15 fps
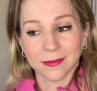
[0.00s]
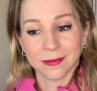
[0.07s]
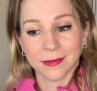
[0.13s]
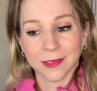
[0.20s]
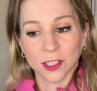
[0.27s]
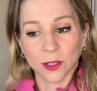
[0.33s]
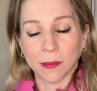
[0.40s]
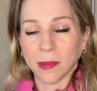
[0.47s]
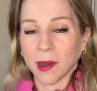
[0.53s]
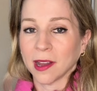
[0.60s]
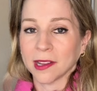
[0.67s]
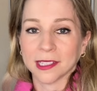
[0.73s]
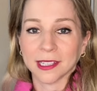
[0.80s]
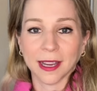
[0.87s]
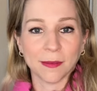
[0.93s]
So I'm
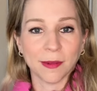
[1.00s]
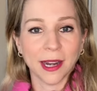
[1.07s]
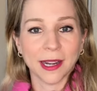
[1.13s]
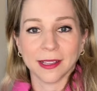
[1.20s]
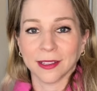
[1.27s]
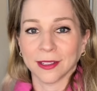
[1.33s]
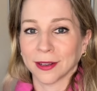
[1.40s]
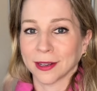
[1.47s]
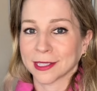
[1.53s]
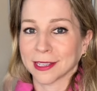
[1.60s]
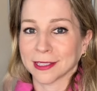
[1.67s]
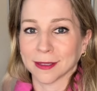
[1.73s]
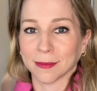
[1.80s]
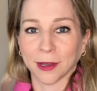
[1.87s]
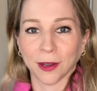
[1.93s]
pausing, I'm writing lyrics
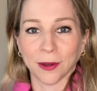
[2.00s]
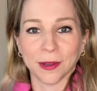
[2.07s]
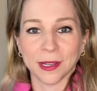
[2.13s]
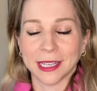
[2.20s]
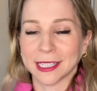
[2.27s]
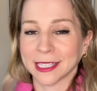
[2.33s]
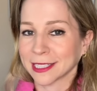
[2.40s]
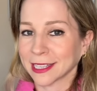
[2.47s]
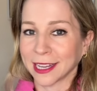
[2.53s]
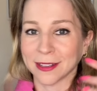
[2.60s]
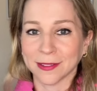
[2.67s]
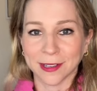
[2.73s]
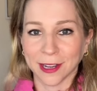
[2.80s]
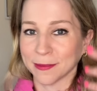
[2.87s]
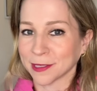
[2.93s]
as I'm going. It just kind
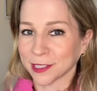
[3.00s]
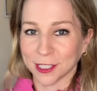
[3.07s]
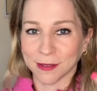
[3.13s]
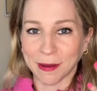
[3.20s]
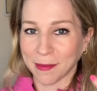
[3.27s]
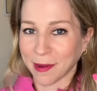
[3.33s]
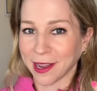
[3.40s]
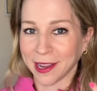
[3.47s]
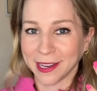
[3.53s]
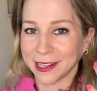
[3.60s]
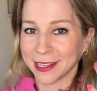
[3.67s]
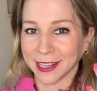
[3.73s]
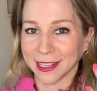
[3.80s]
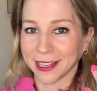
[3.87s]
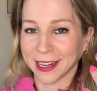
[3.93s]
of comes into my
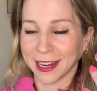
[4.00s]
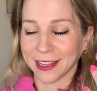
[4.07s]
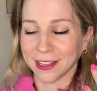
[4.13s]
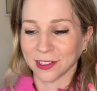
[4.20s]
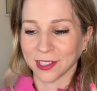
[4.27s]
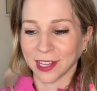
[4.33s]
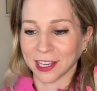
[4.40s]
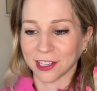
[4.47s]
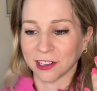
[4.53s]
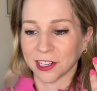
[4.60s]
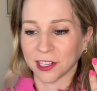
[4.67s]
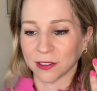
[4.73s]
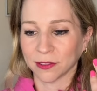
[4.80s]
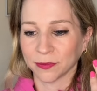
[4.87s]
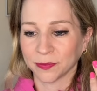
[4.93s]
mind, and then I either like it or I
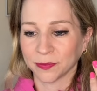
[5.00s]
don't.